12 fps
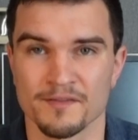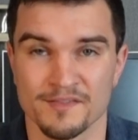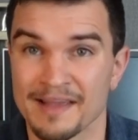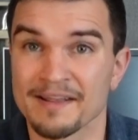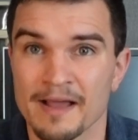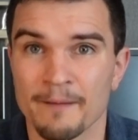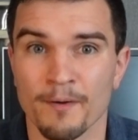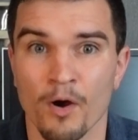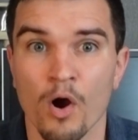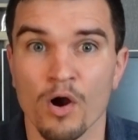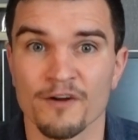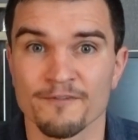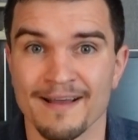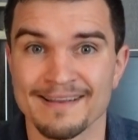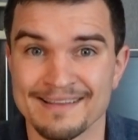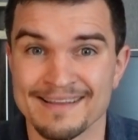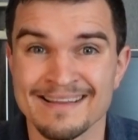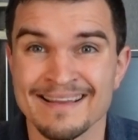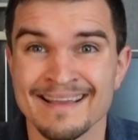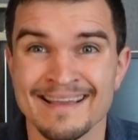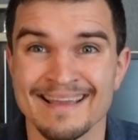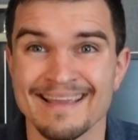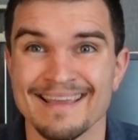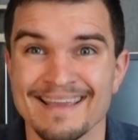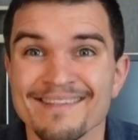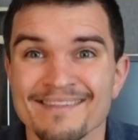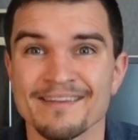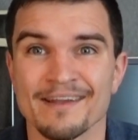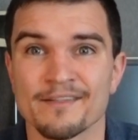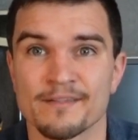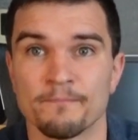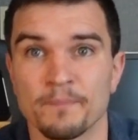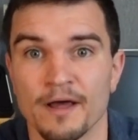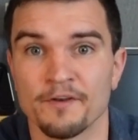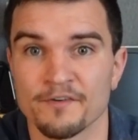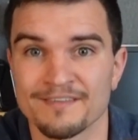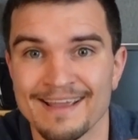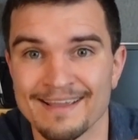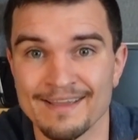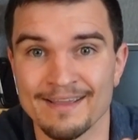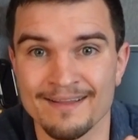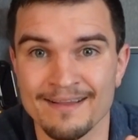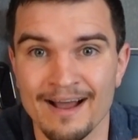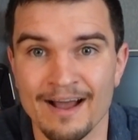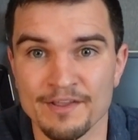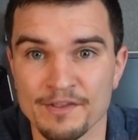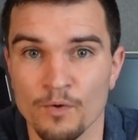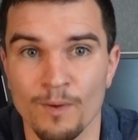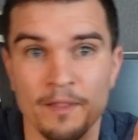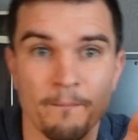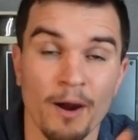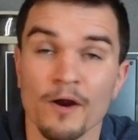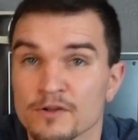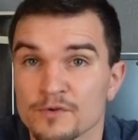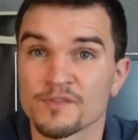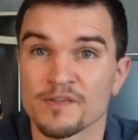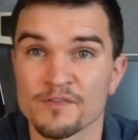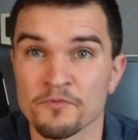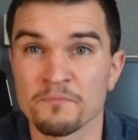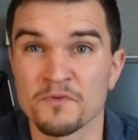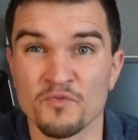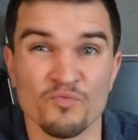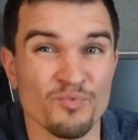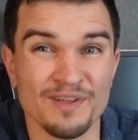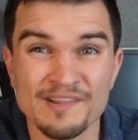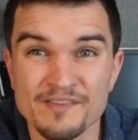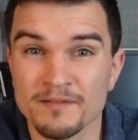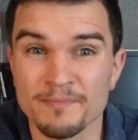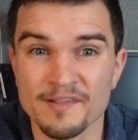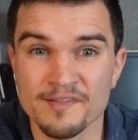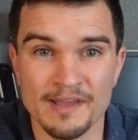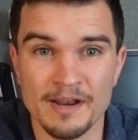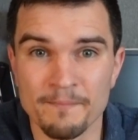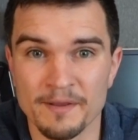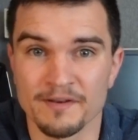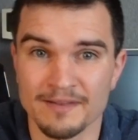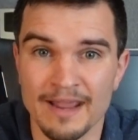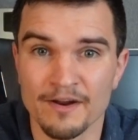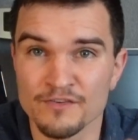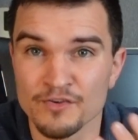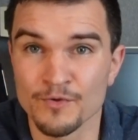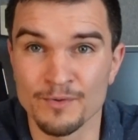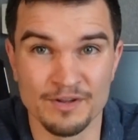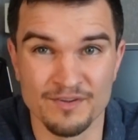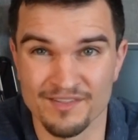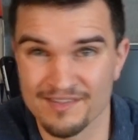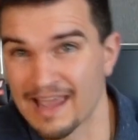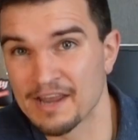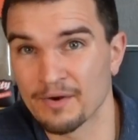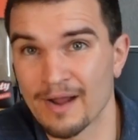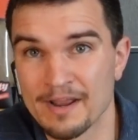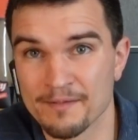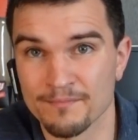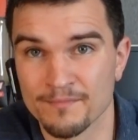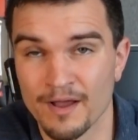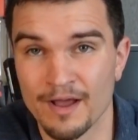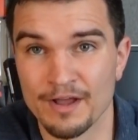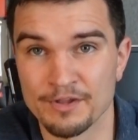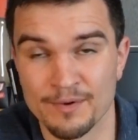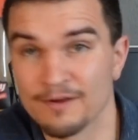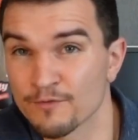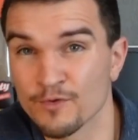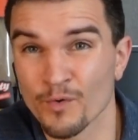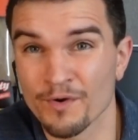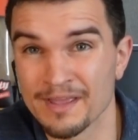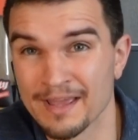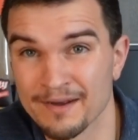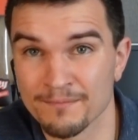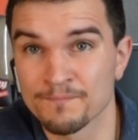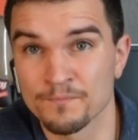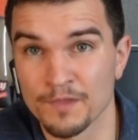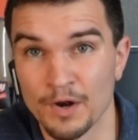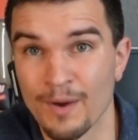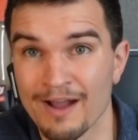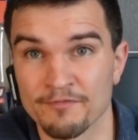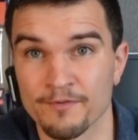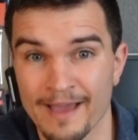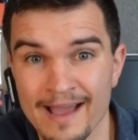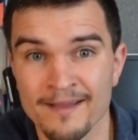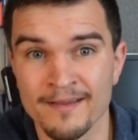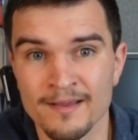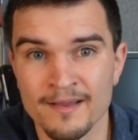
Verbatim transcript: setting up RFID isn't a simple undertaking. Uh, you know, while a barcode system could reasonably set up in a day or two and you can scan your item, uh, your inventory in, you know, after that,